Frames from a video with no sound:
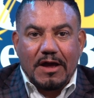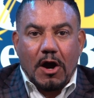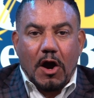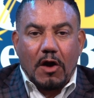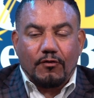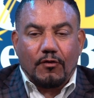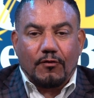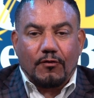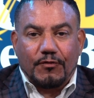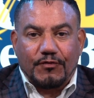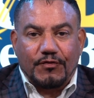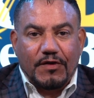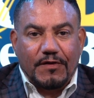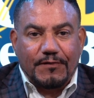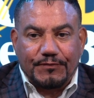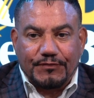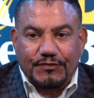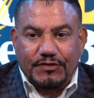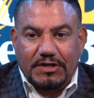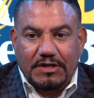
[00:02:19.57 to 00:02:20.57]
Over
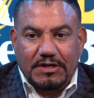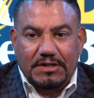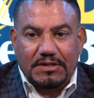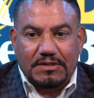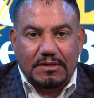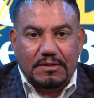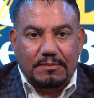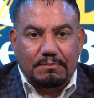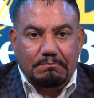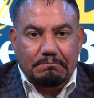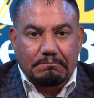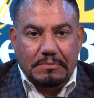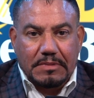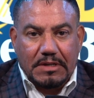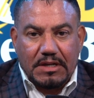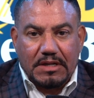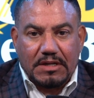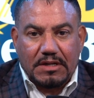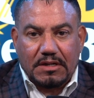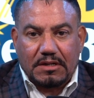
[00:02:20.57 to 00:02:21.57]
15
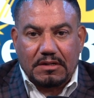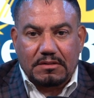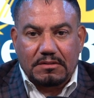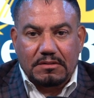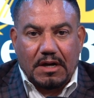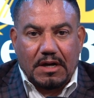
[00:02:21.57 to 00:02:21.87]
million